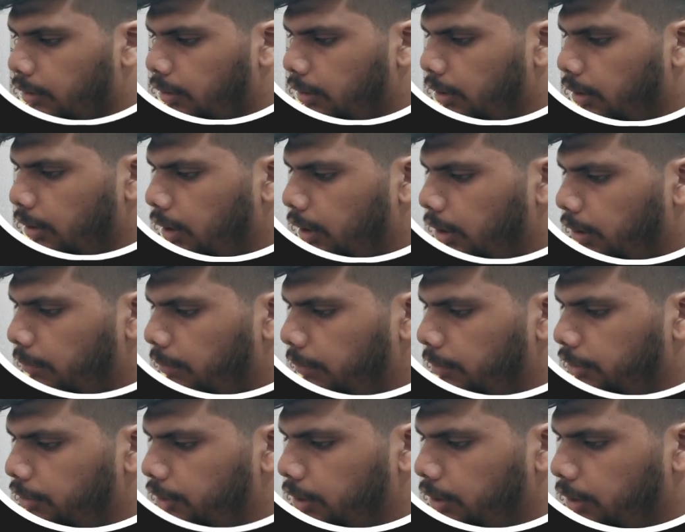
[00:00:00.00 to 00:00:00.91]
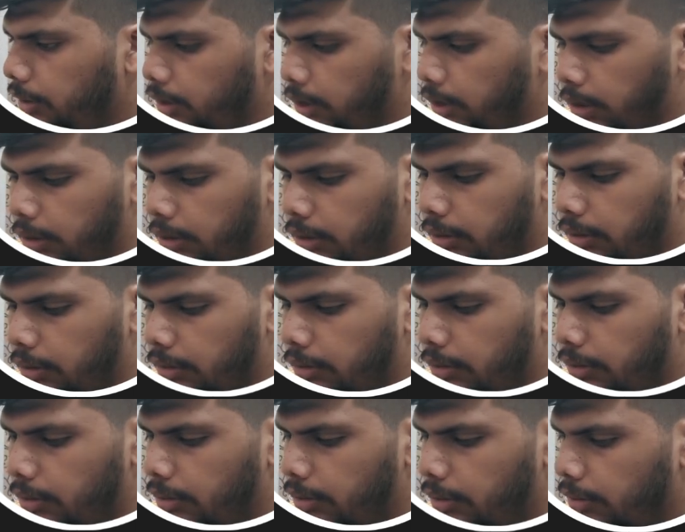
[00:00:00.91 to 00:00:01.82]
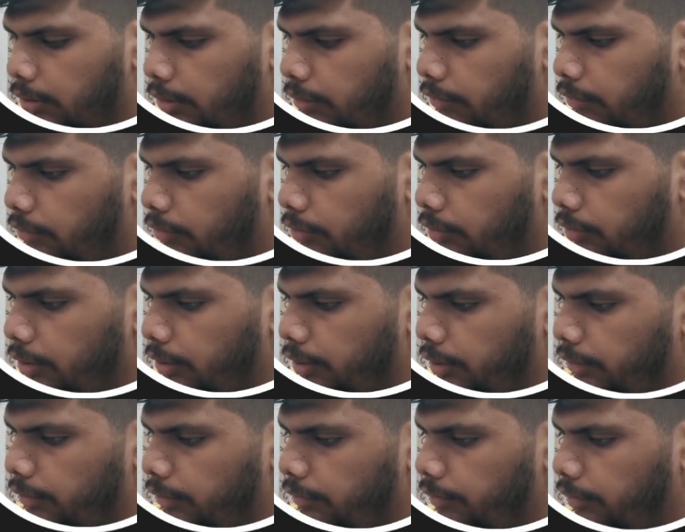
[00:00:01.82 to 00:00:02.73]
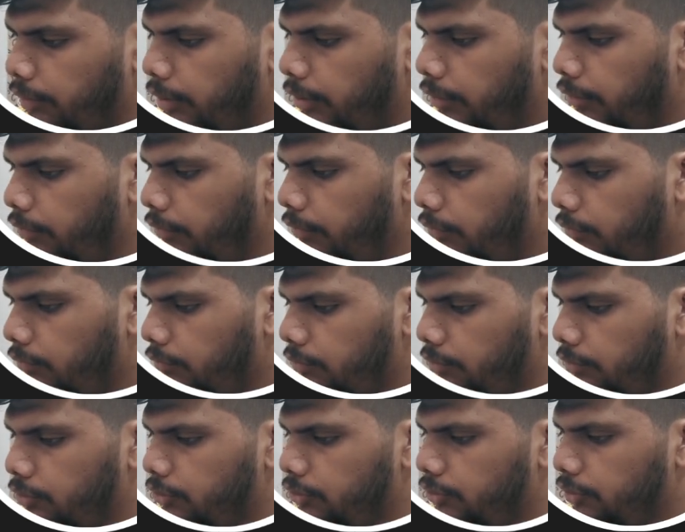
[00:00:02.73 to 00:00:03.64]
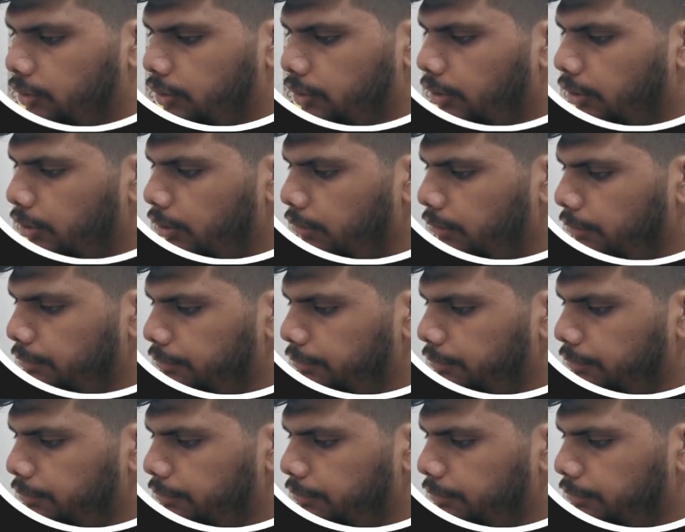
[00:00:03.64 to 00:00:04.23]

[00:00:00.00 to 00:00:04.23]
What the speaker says: Let me check again. 45 start.